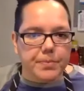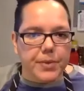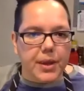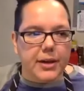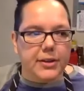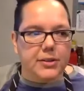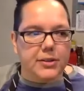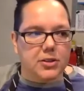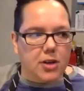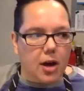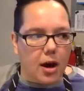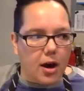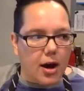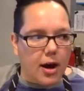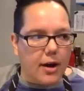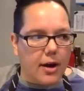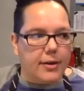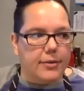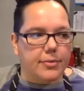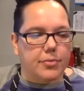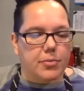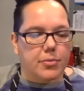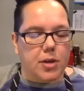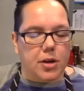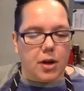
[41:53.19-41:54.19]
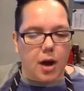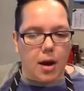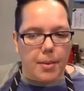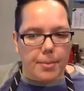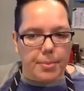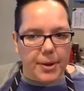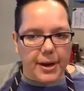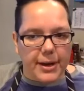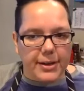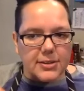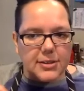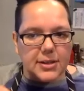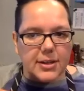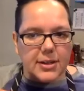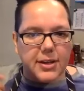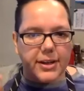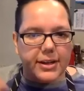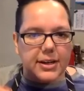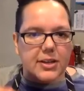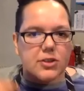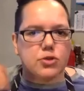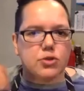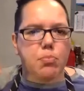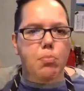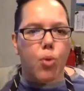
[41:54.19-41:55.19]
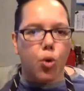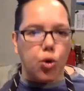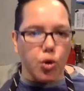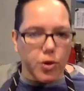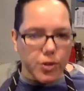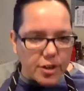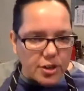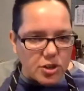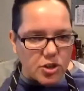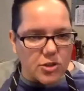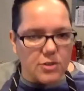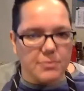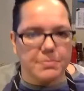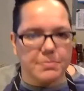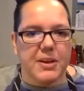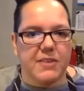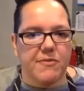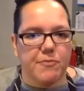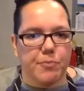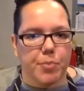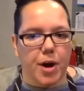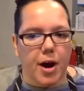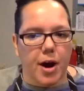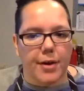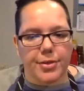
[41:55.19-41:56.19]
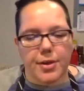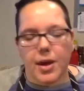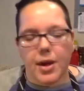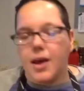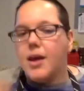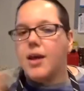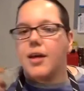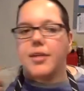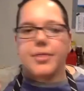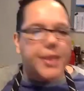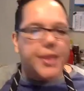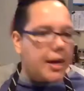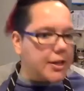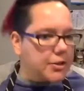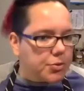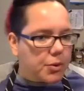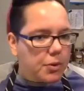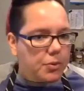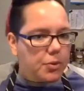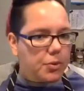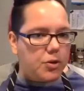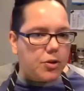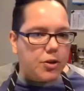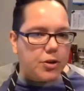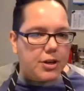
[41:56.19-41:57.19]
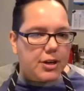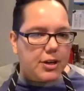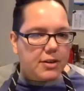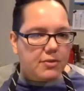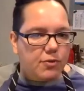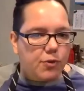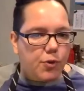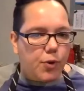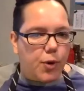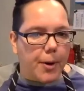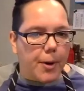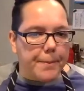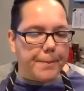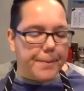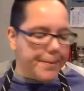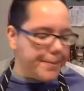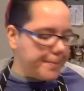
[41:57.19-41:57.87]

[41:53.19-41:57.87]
It's got the complexity, like it's more than just beef broth. That's what we're looking for.